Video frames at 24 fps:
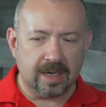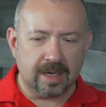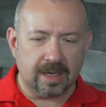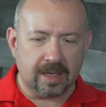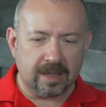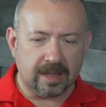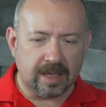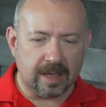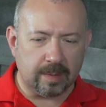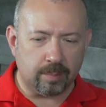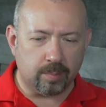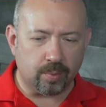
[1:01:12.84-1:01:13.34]

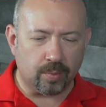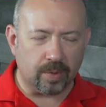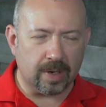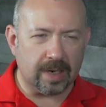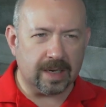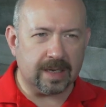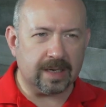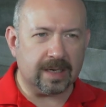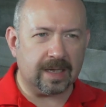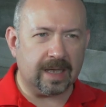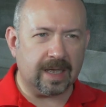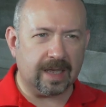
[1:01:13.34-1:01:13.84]
They
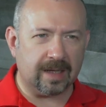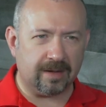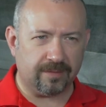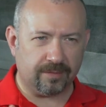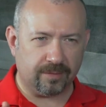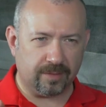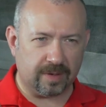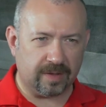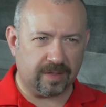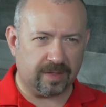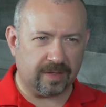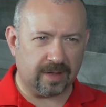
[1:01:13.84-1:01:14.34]
bring
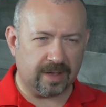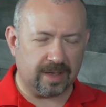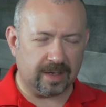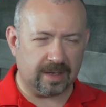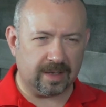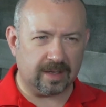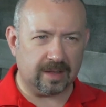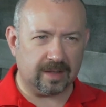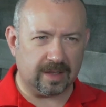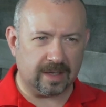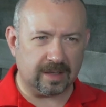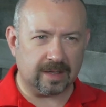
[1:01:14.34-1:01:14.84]

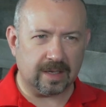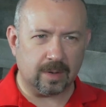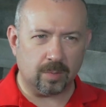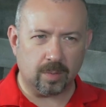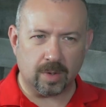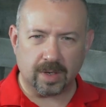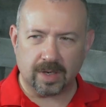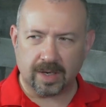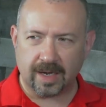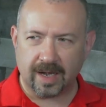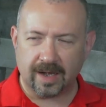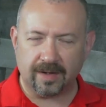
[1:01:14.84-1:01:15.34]
everything that they
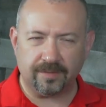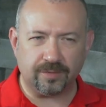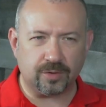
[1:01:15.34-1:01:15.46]
want to have